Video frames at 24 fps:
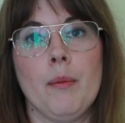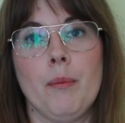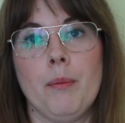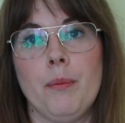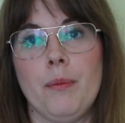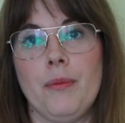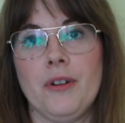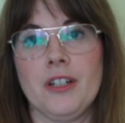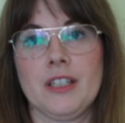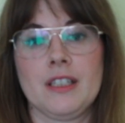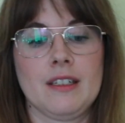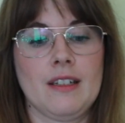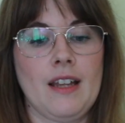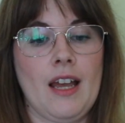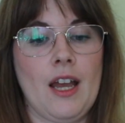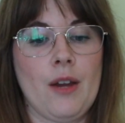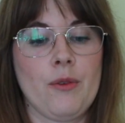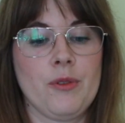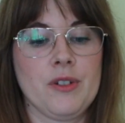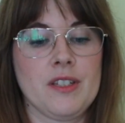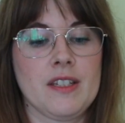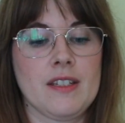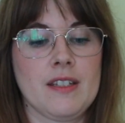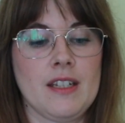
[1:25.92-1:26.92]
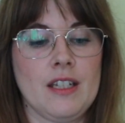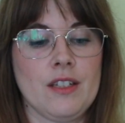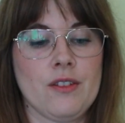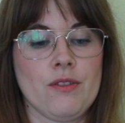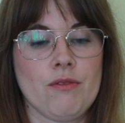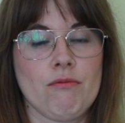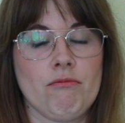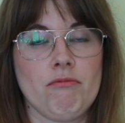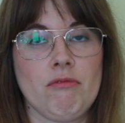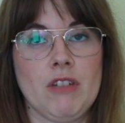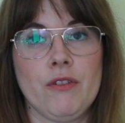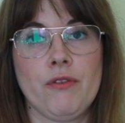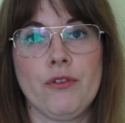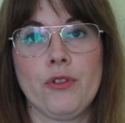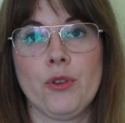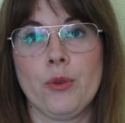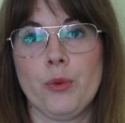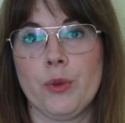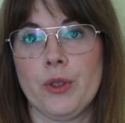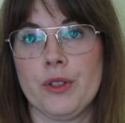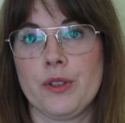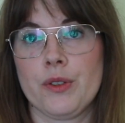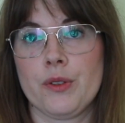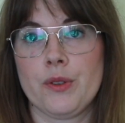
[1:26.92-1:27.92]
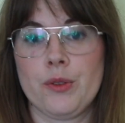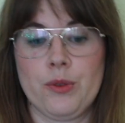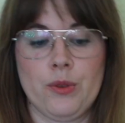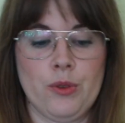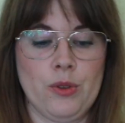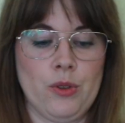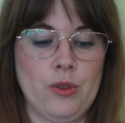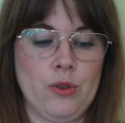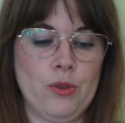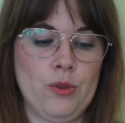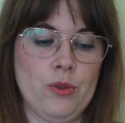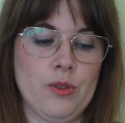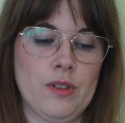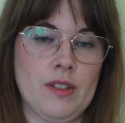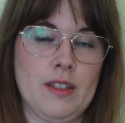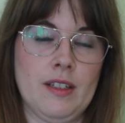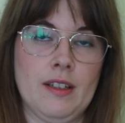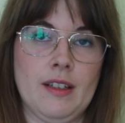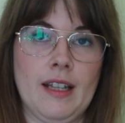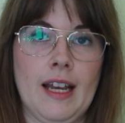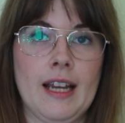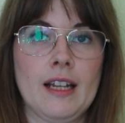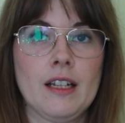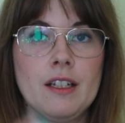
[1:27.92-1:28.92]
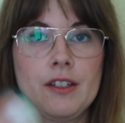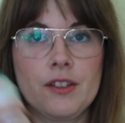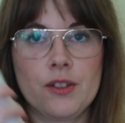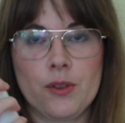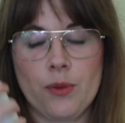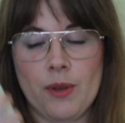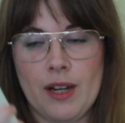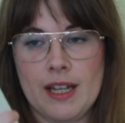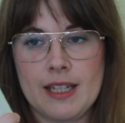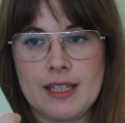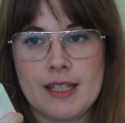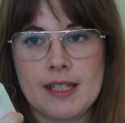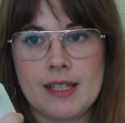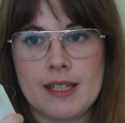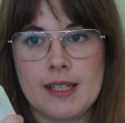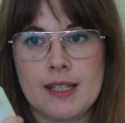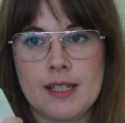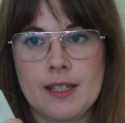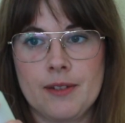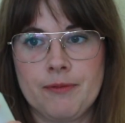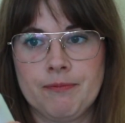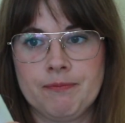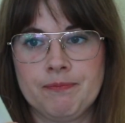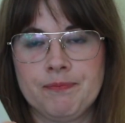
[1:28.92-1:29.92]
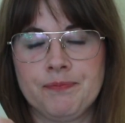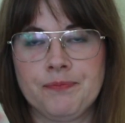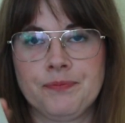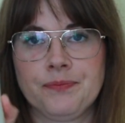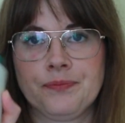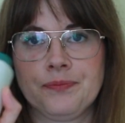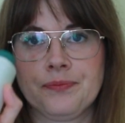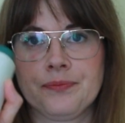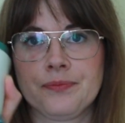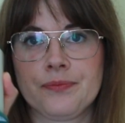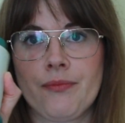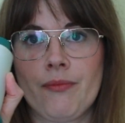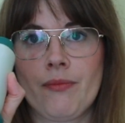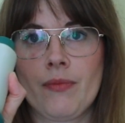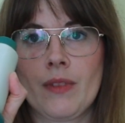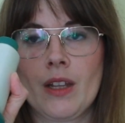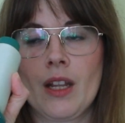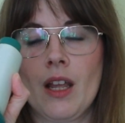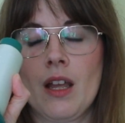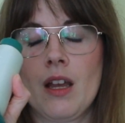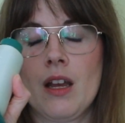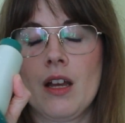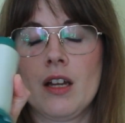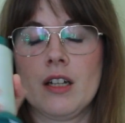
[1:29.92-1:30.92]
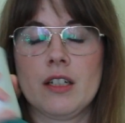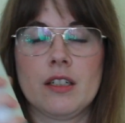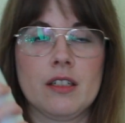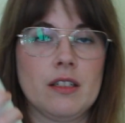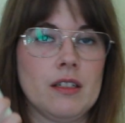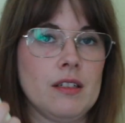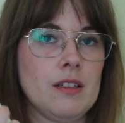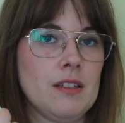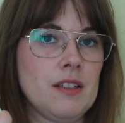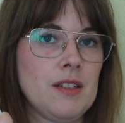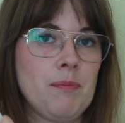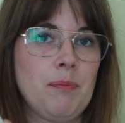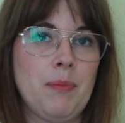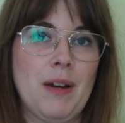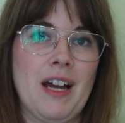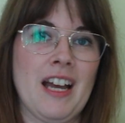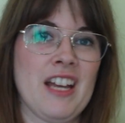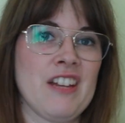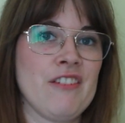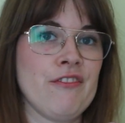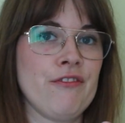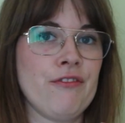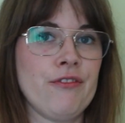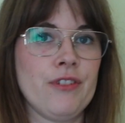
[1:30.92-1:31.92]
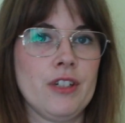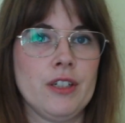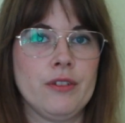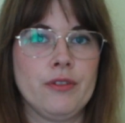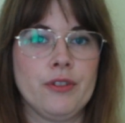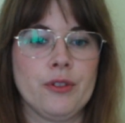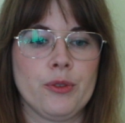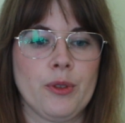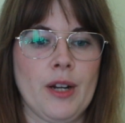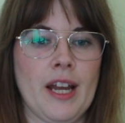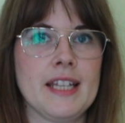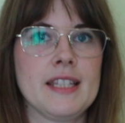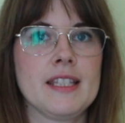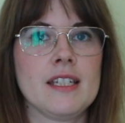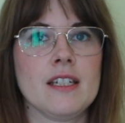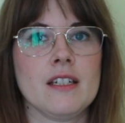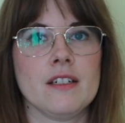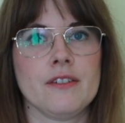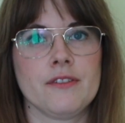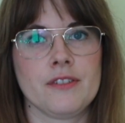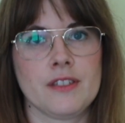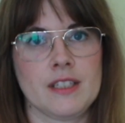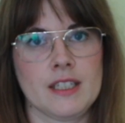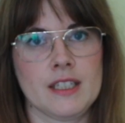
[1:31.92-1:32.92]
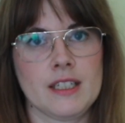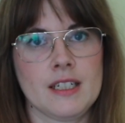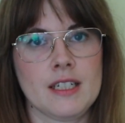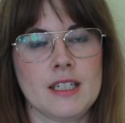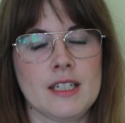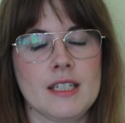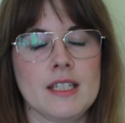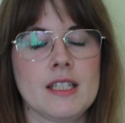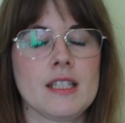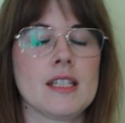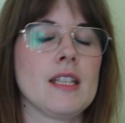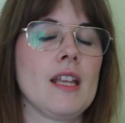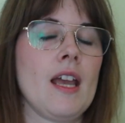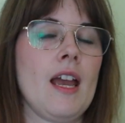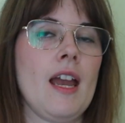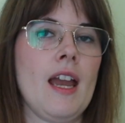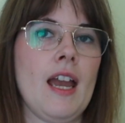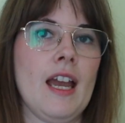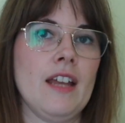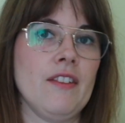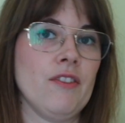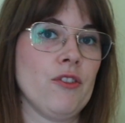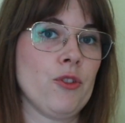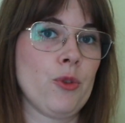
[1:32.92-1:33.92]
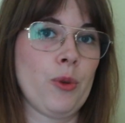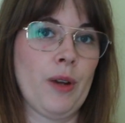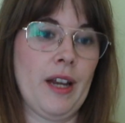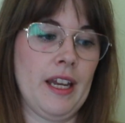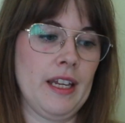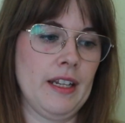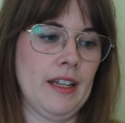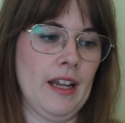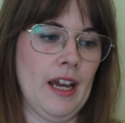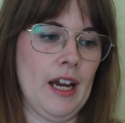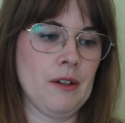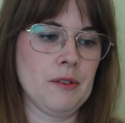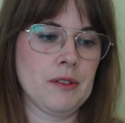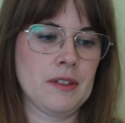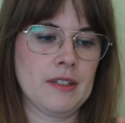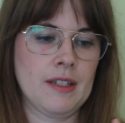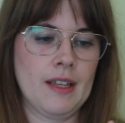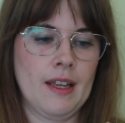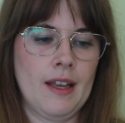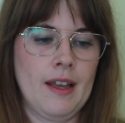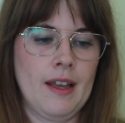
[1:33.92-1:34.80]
but I would say if you want to use the nylon threads, just buy a variety of thickness and try it out.